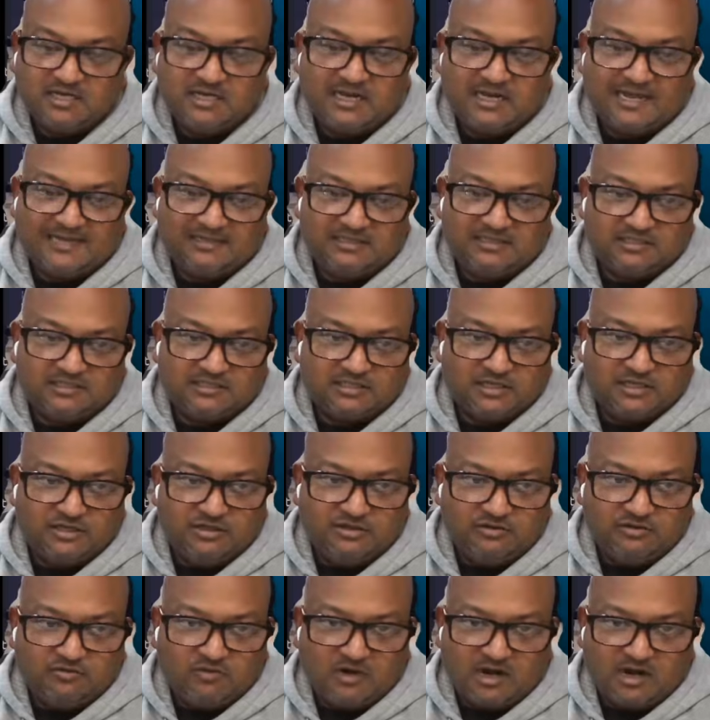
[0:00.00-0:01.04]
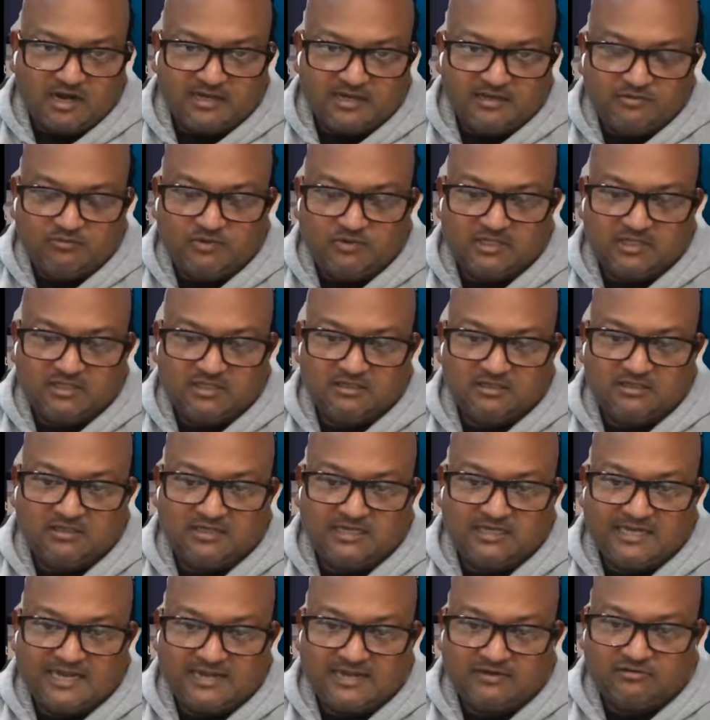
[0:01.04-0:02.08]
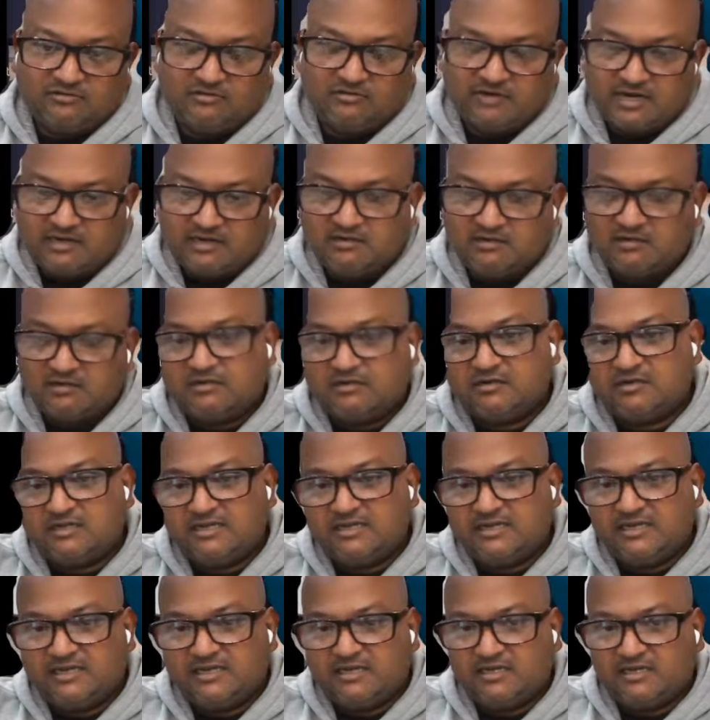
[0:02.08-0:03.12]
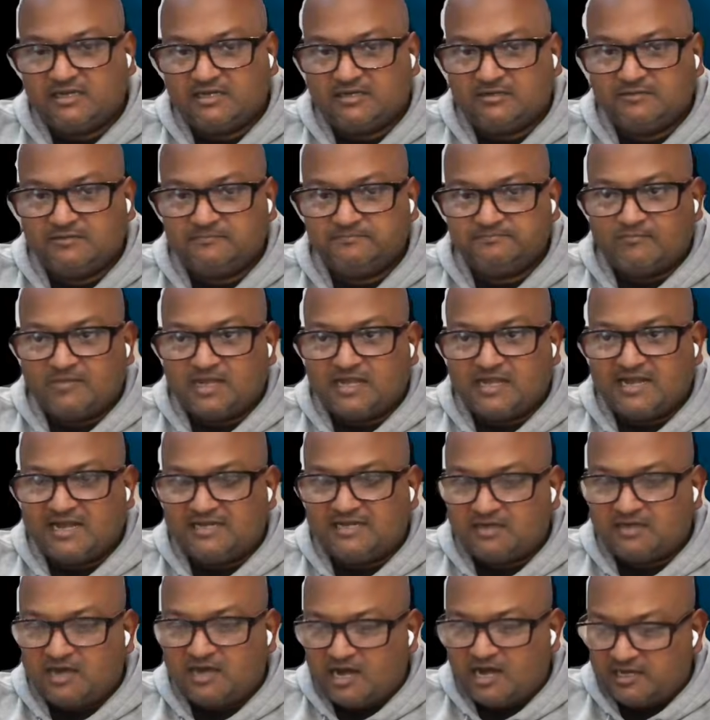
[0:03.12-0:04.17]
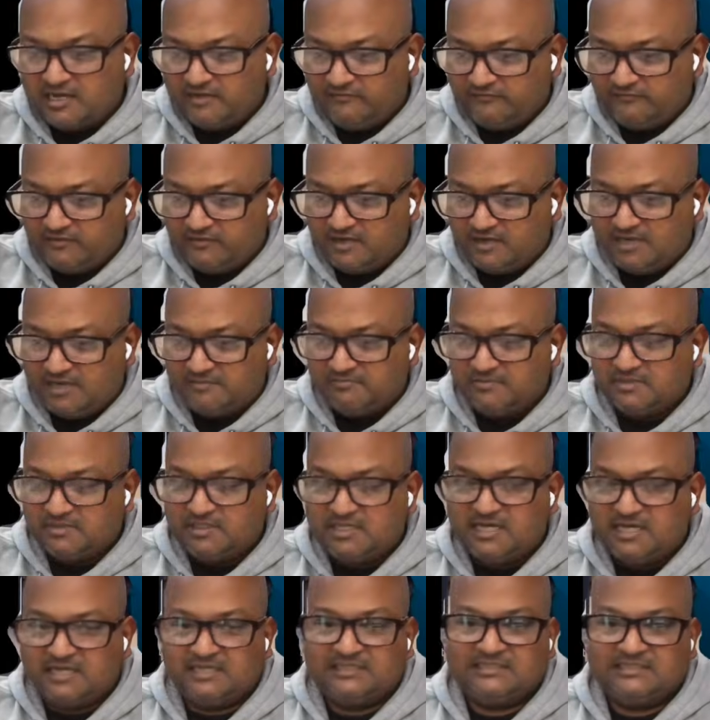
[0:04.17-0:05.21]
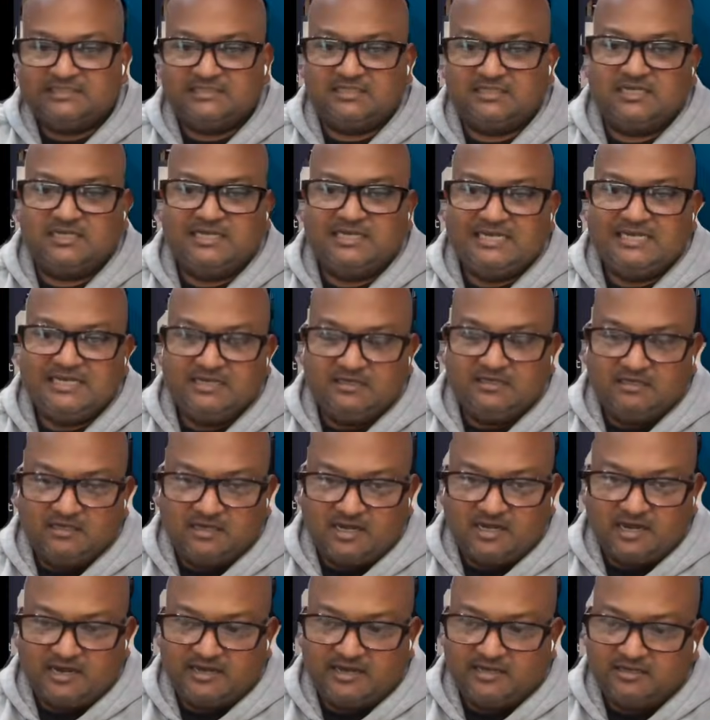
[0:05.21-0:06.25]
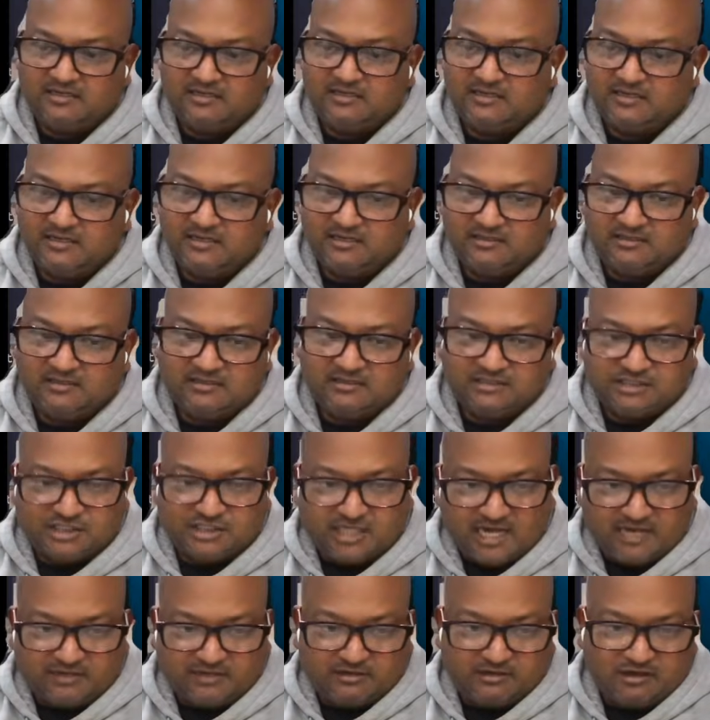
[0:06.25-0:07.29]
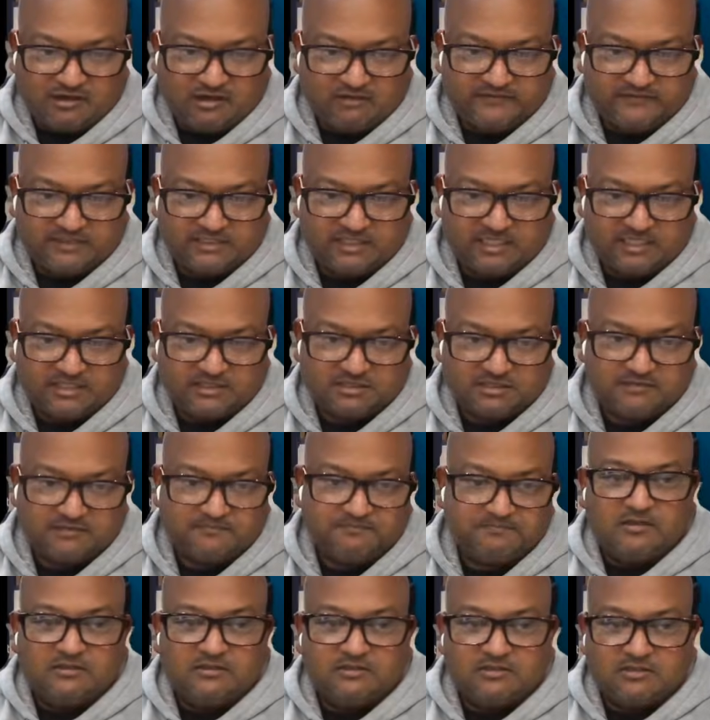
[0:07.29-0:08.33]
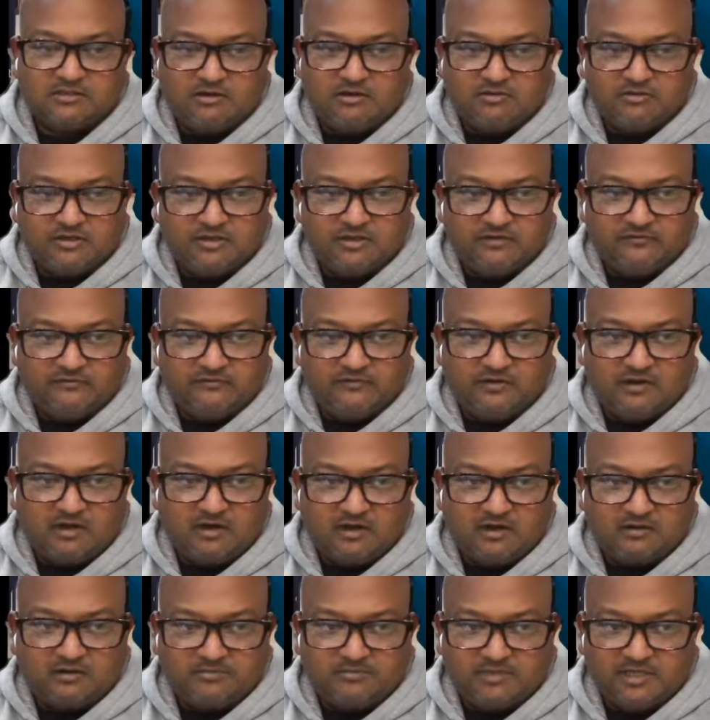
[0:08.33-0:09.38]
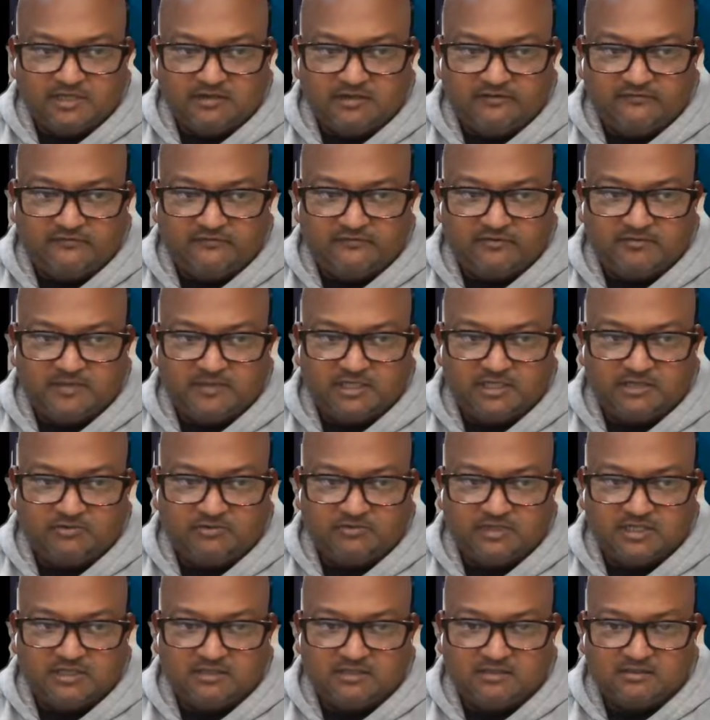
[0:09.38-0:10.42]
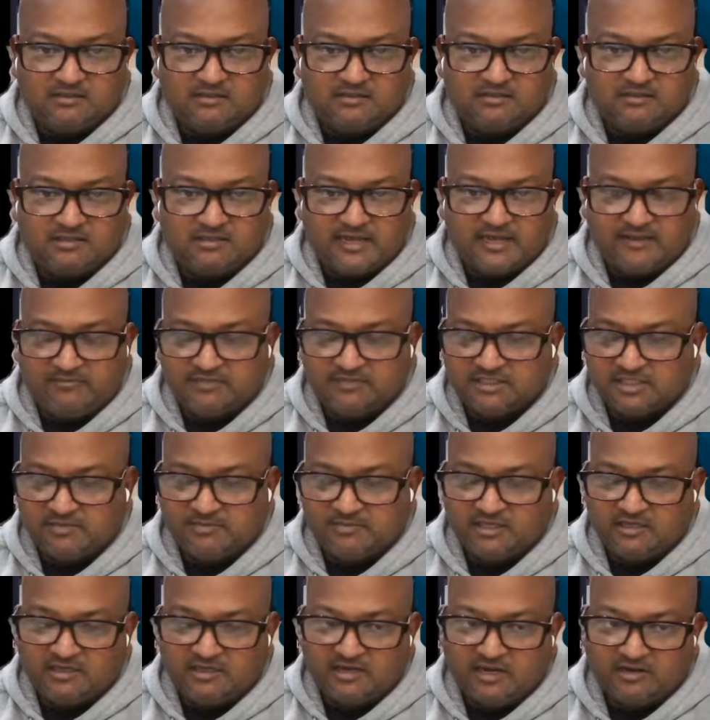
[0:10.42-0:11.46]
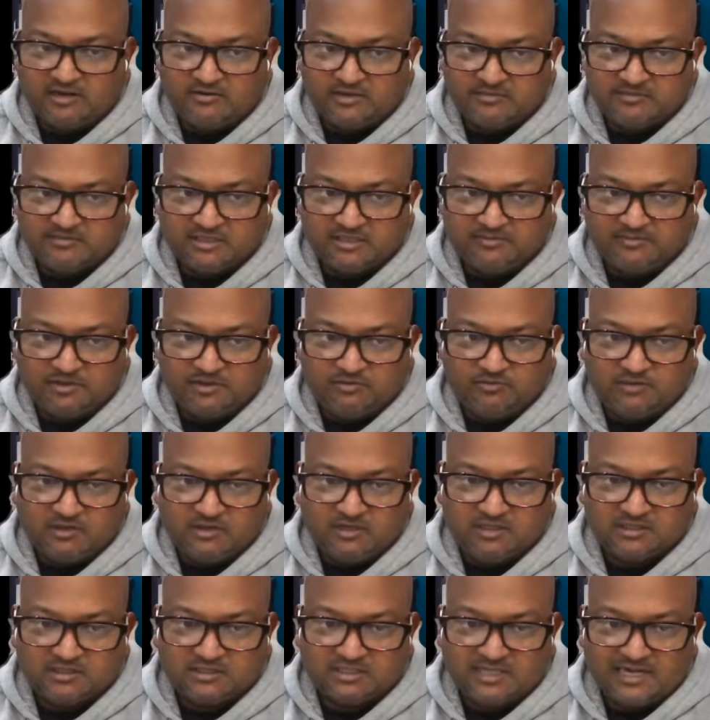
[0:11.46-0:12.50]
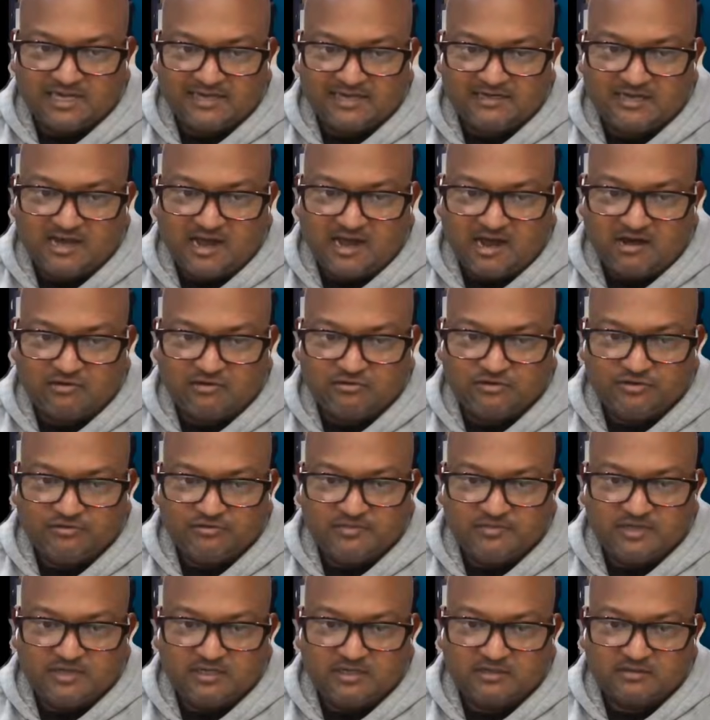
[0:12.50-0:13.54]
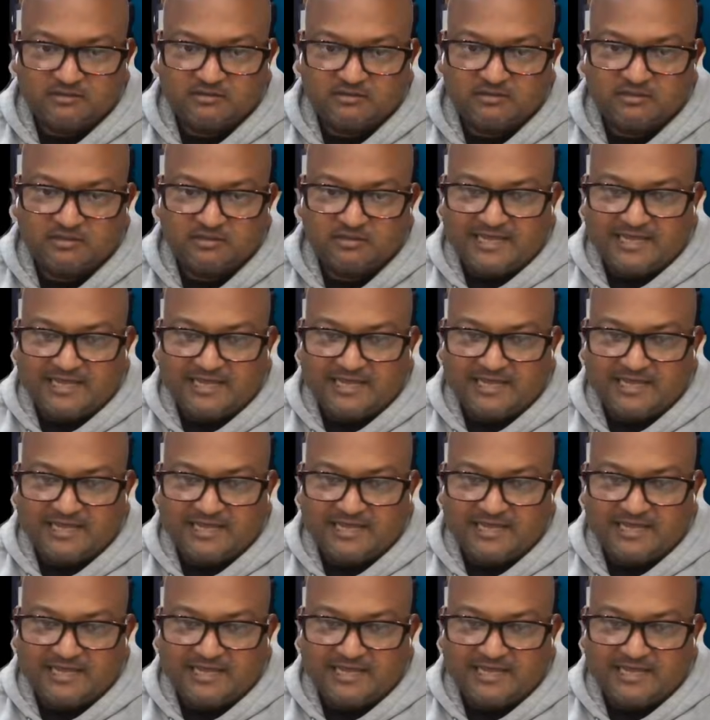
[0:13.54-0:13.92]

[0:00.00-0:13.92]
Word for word: And this UI will get rendered in an iframe that is inline in the chat conversation. So you've got to be familiar with MCP, how MCP works, and how to build